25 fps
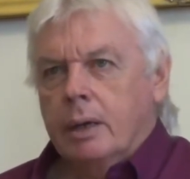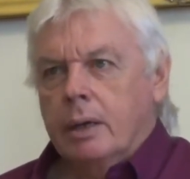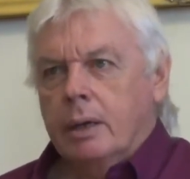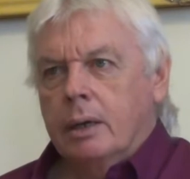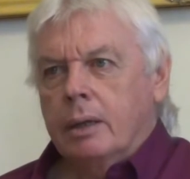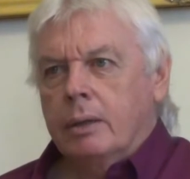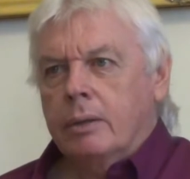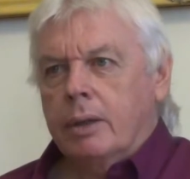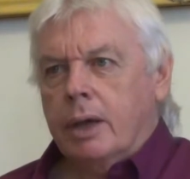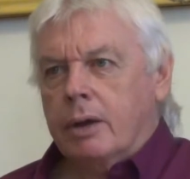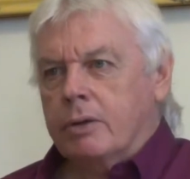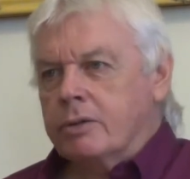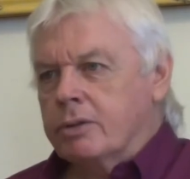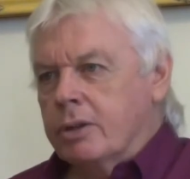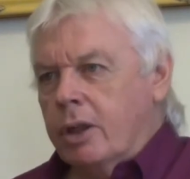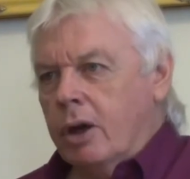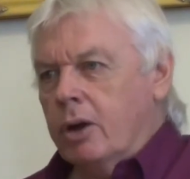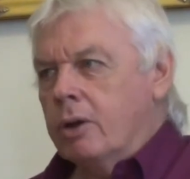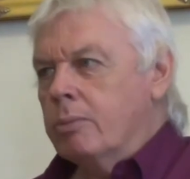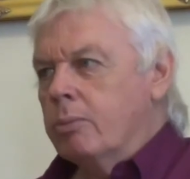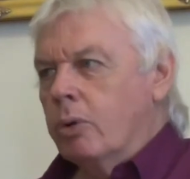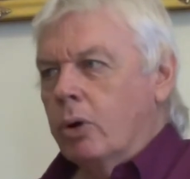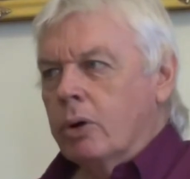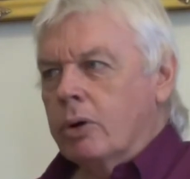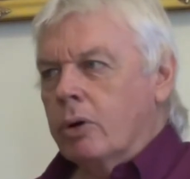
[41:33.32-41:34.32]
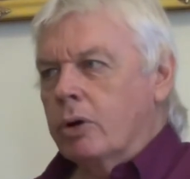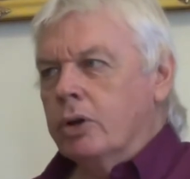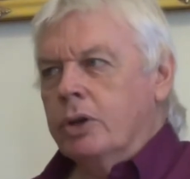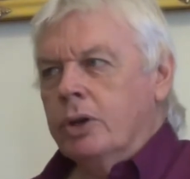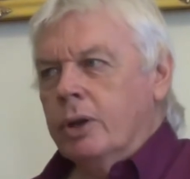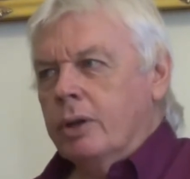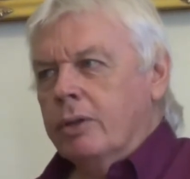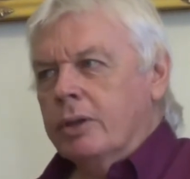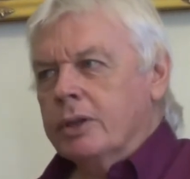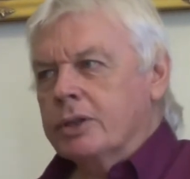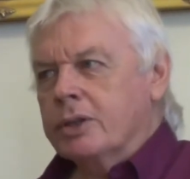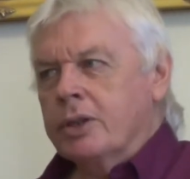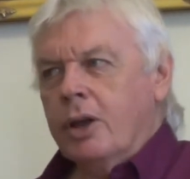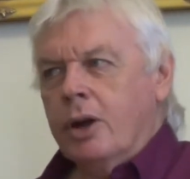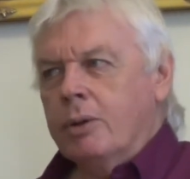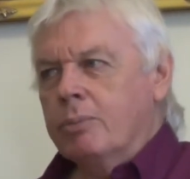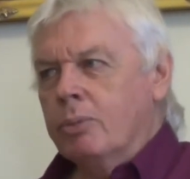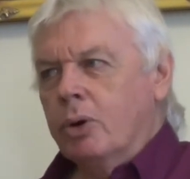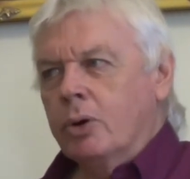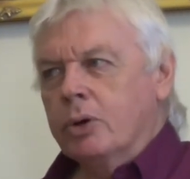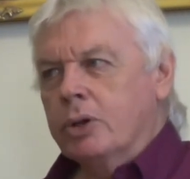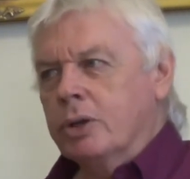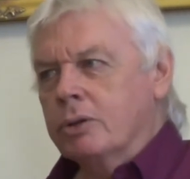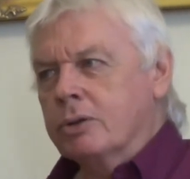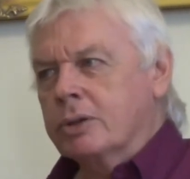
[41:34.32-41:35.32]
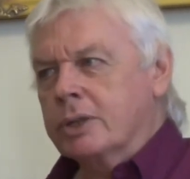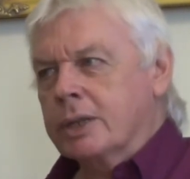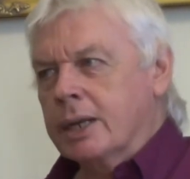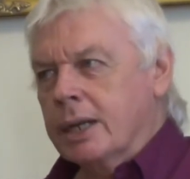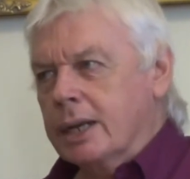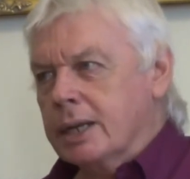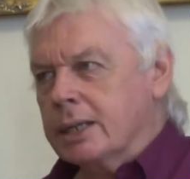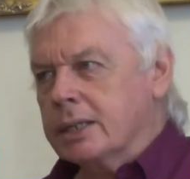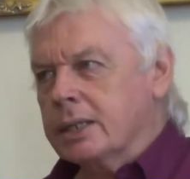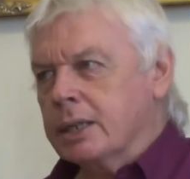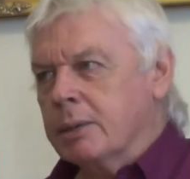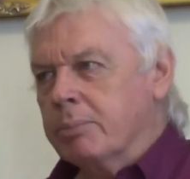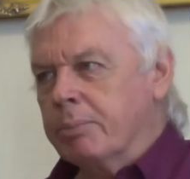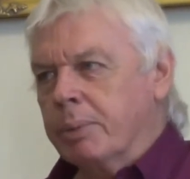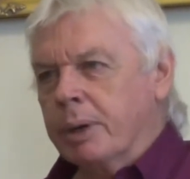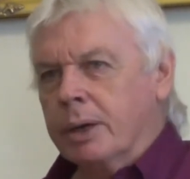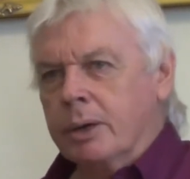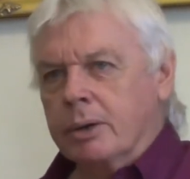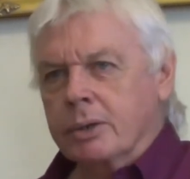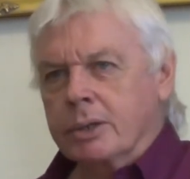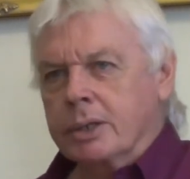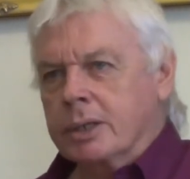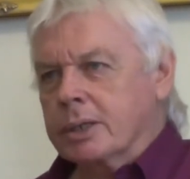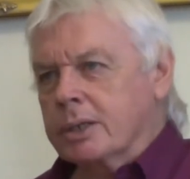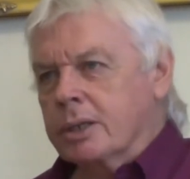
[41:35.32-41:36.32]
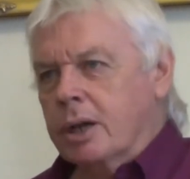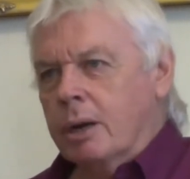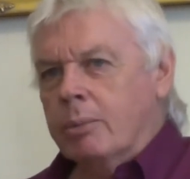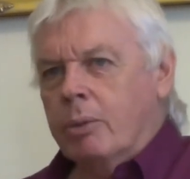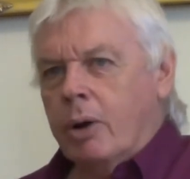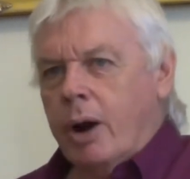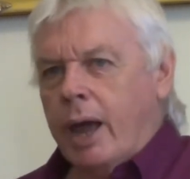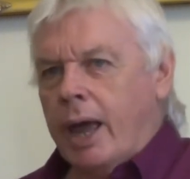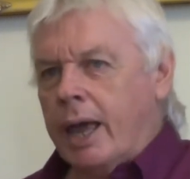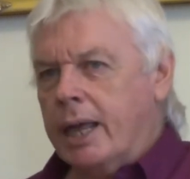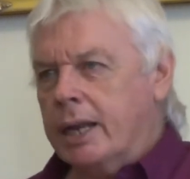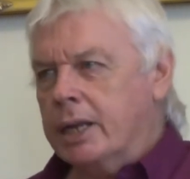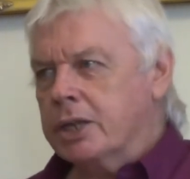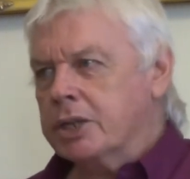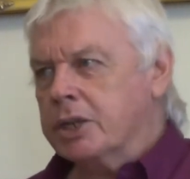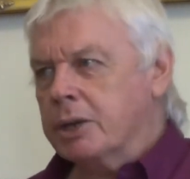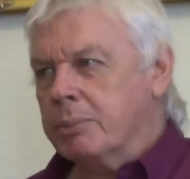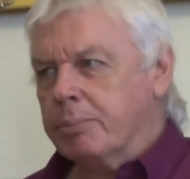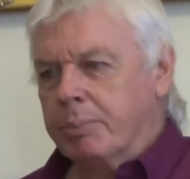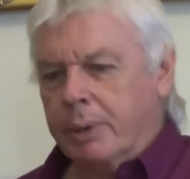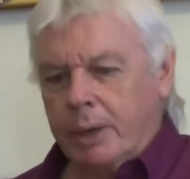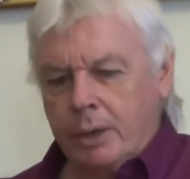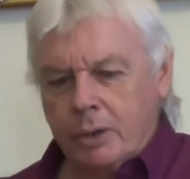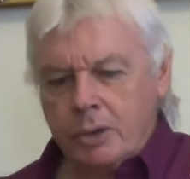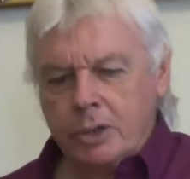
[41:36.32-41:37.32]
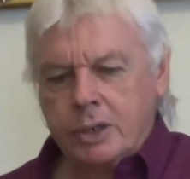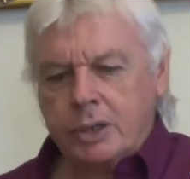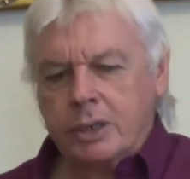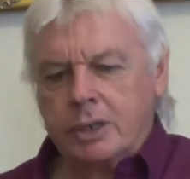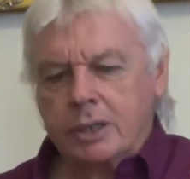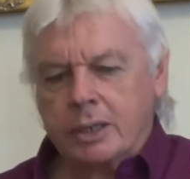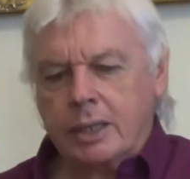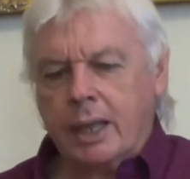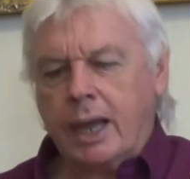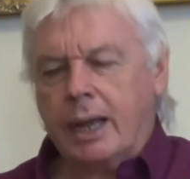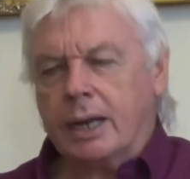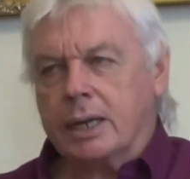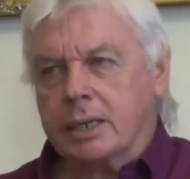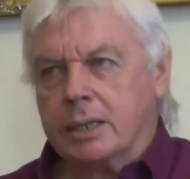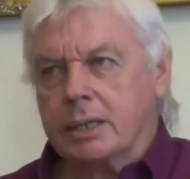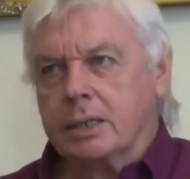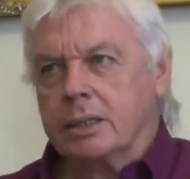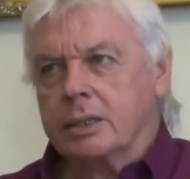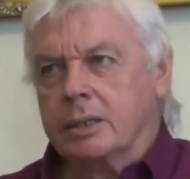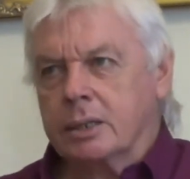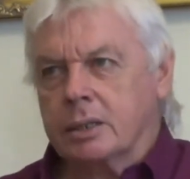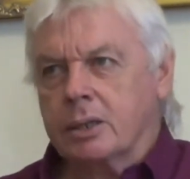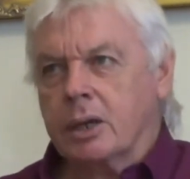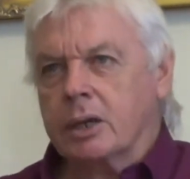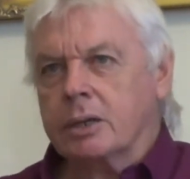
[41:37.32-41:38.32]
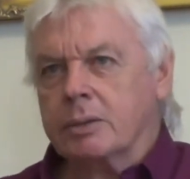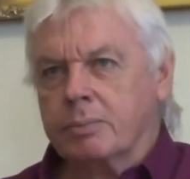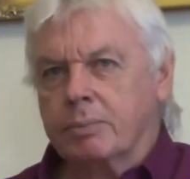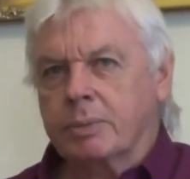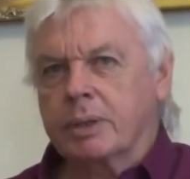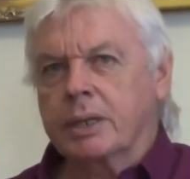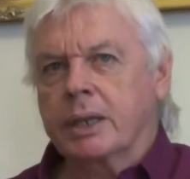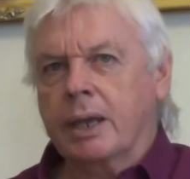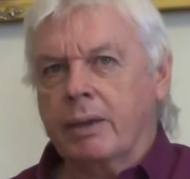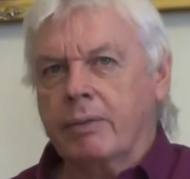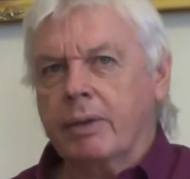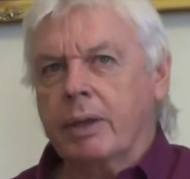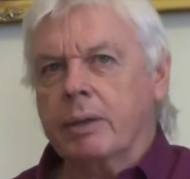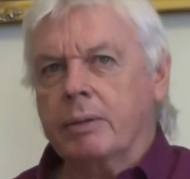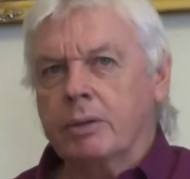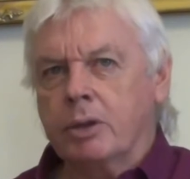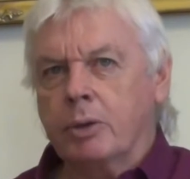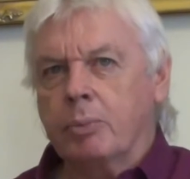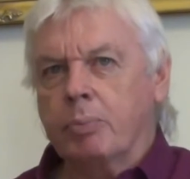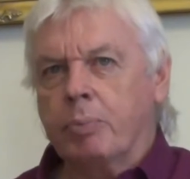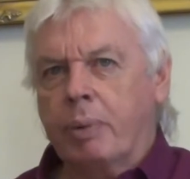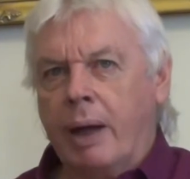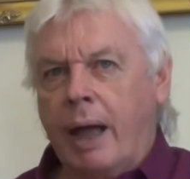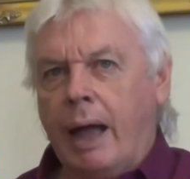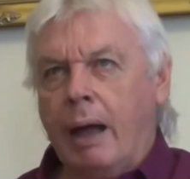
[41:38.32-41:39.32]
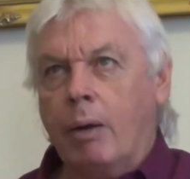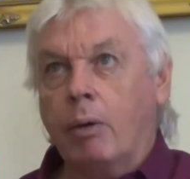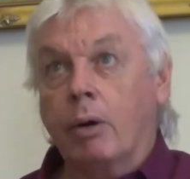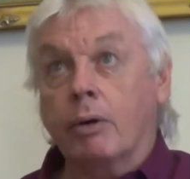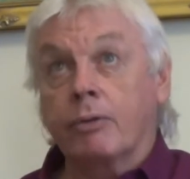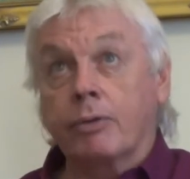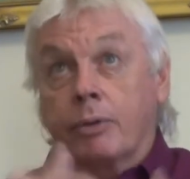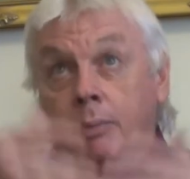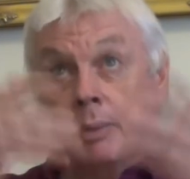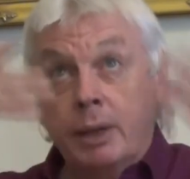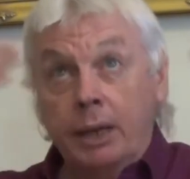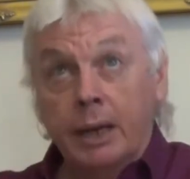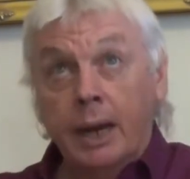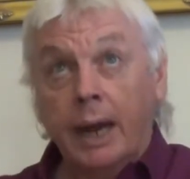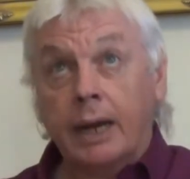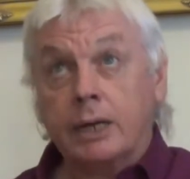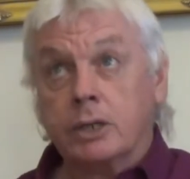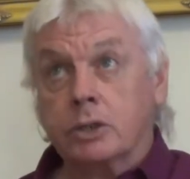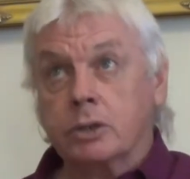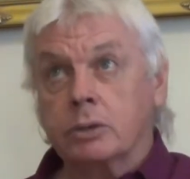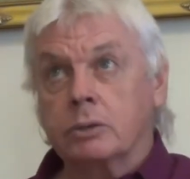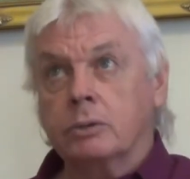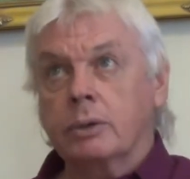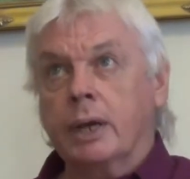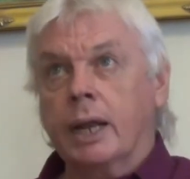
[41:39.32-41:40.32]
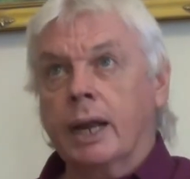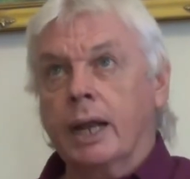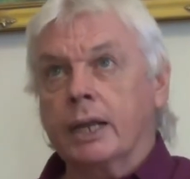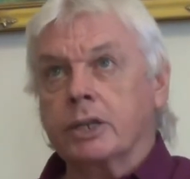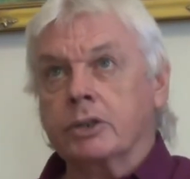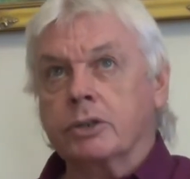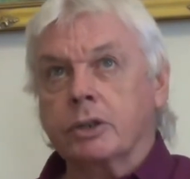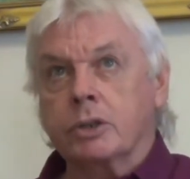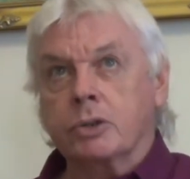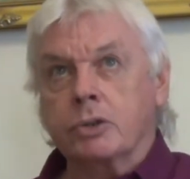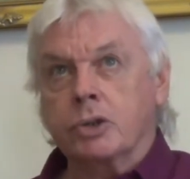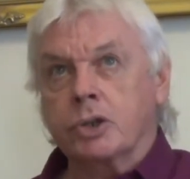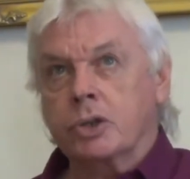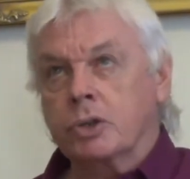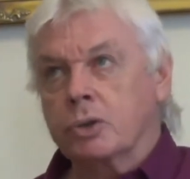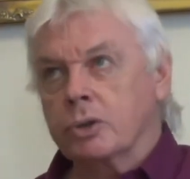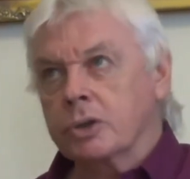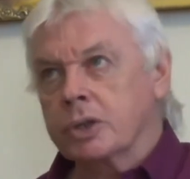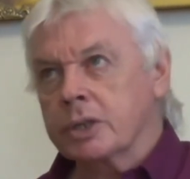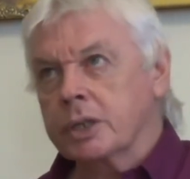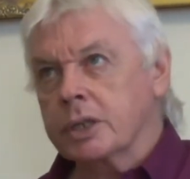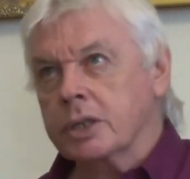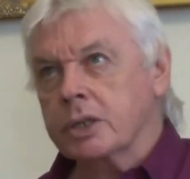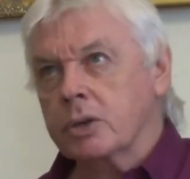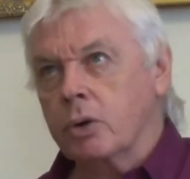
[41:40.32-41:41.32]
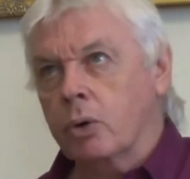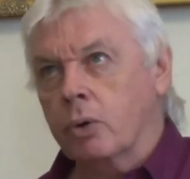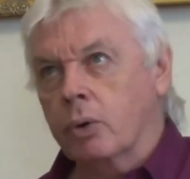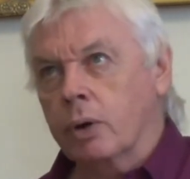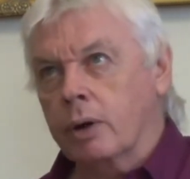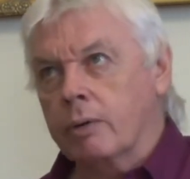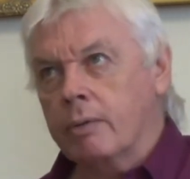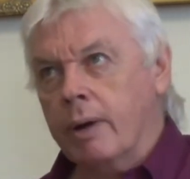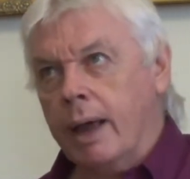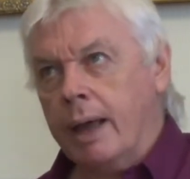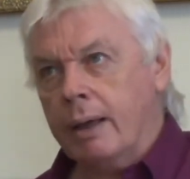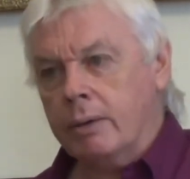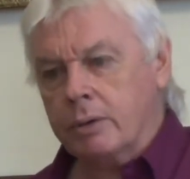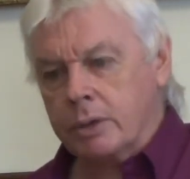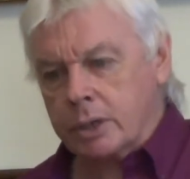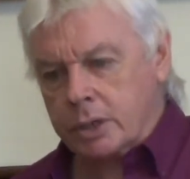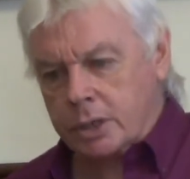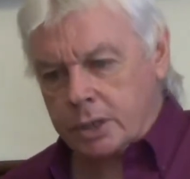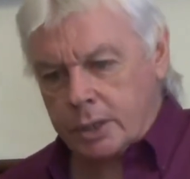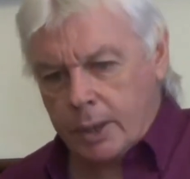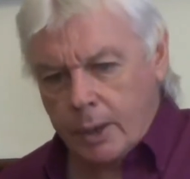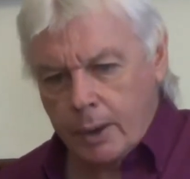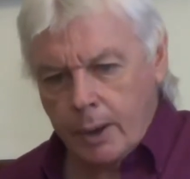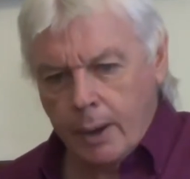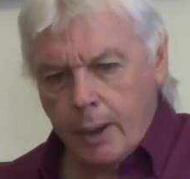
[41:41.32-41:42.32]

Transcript: there's no more utility bills, there's no more energy bills, because that is just giving you power from the natural electrical sources all around us.